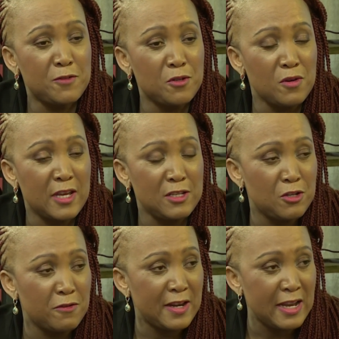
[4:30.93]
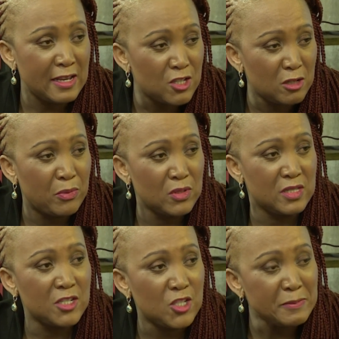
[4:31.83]
You have to look at your
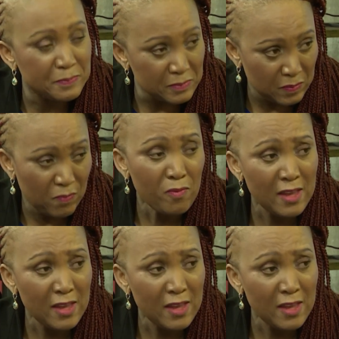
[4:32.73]
financial position